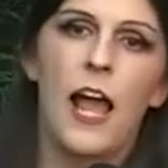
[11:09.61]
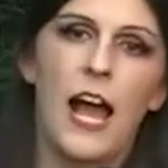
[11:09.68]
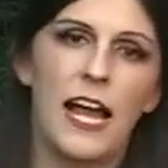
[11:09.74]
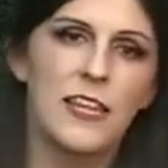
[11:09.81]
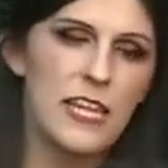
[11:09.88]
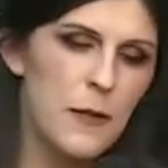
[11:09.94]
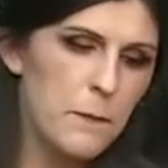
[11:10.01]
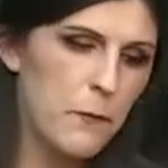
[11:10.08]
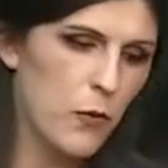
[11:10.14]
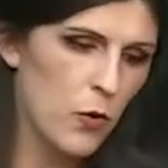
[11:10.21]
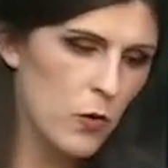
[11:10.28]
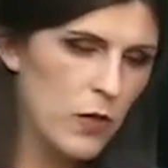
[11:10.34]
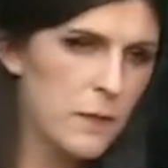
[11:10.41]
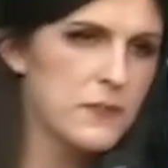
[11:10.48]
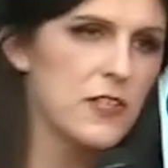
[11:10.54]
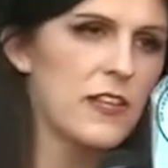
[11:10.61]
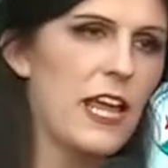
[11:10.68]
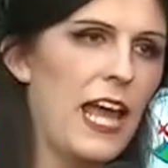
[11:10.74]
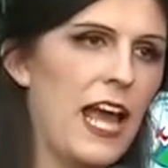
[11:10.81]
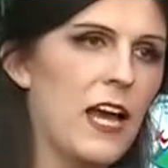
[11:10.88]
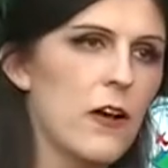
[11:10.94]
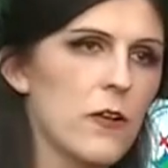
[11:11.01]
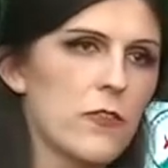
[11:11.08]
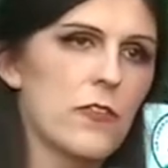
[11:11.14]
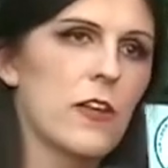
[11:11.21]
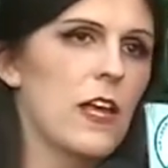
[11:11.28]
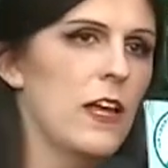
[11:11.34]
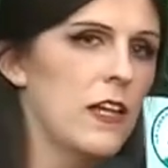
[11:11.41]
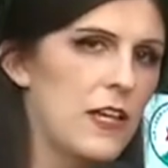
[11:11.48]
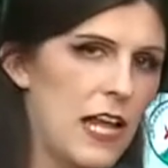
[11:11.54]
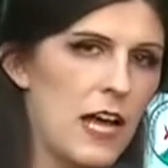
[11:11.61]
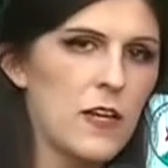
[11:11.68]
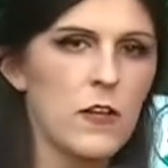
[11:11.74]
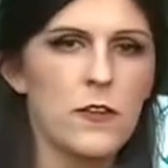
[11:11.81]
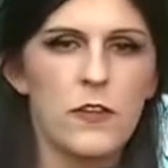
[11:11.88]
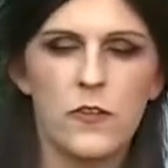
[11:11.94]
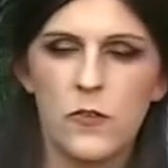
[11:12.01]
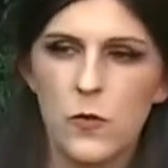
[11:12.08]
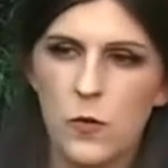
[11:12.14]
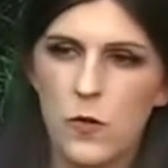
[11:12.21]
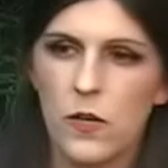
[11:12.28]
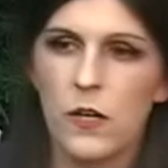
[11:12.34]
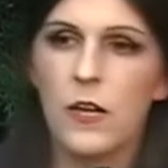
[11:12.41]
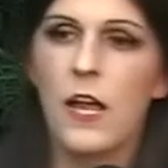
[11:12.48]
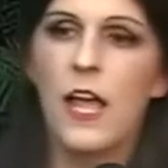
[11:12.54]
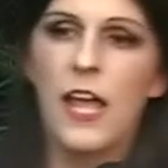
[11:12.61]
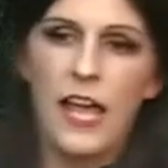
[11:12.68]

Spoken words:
I then pull up to the house, knock on the door,